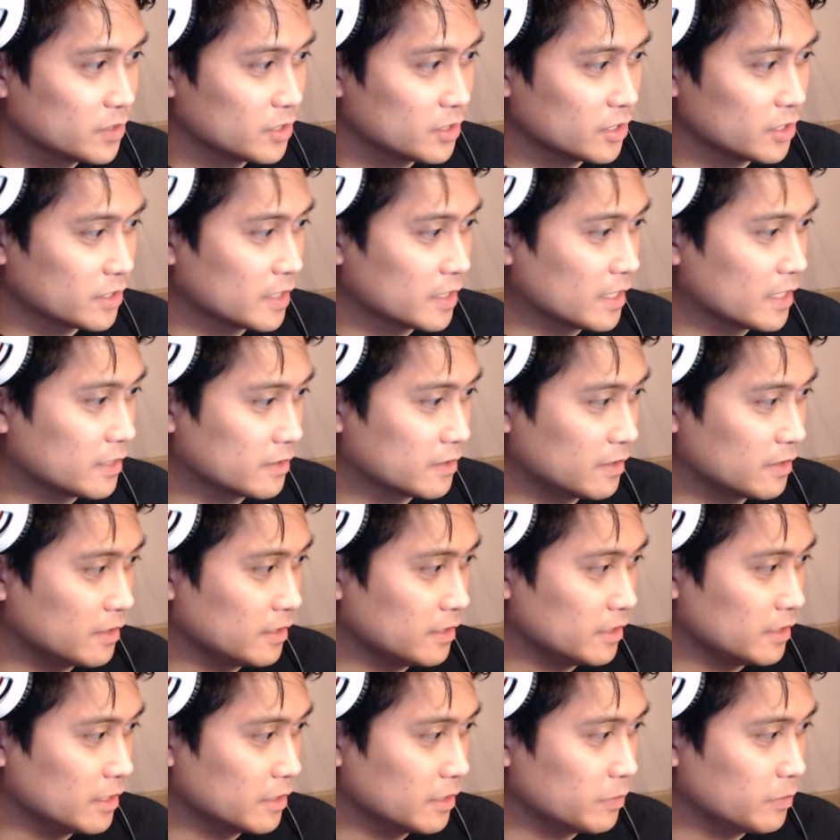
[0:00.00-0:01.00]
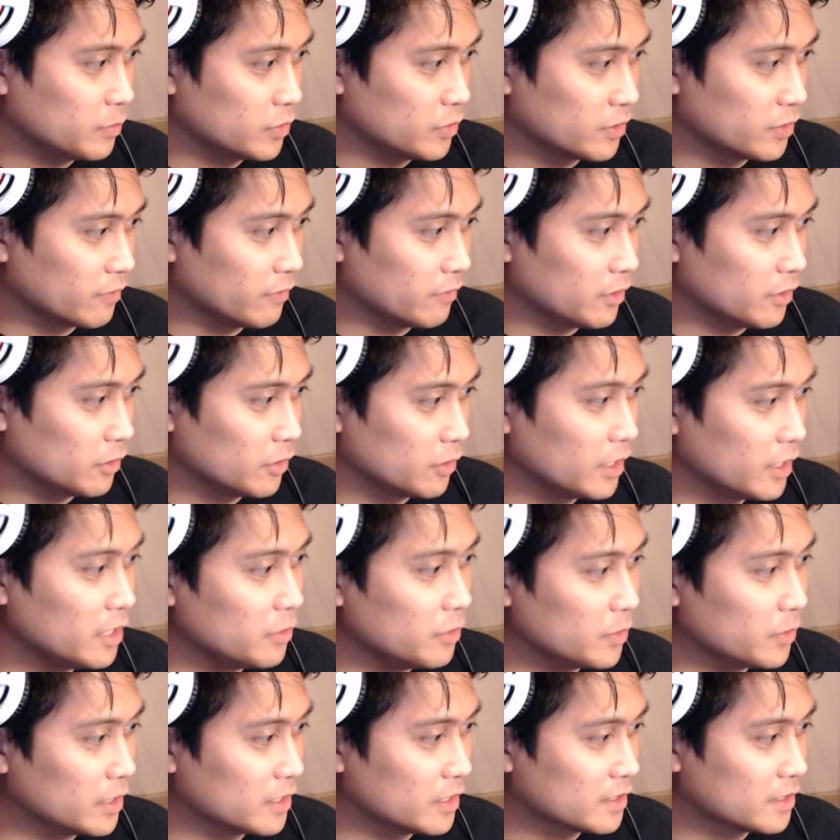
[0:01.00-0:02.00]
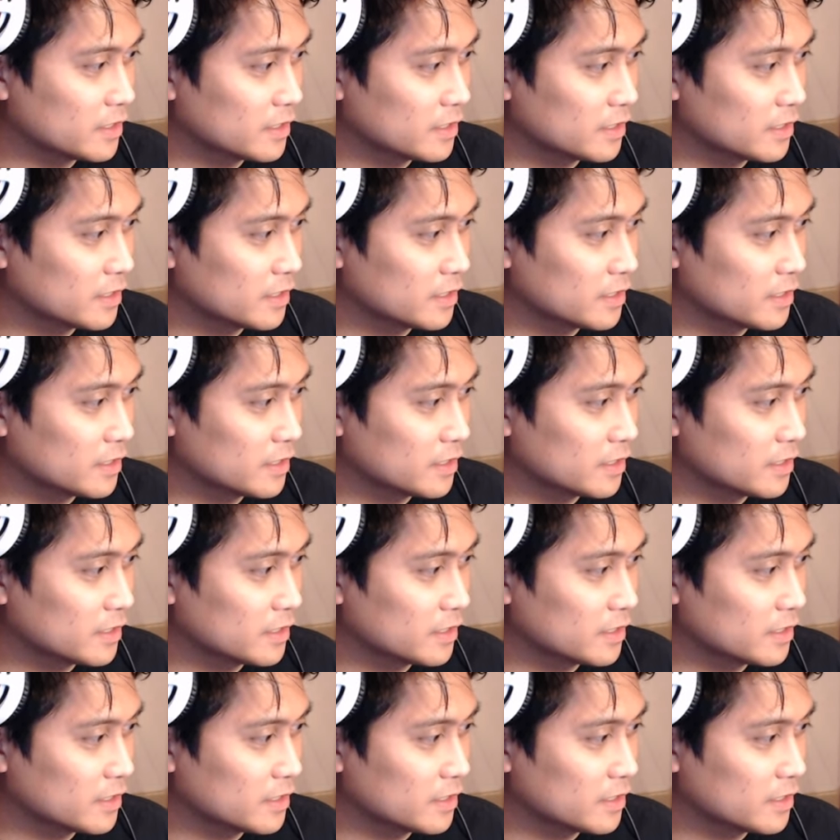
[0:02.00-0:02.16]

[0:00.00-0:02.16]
just as the music video. Anyways,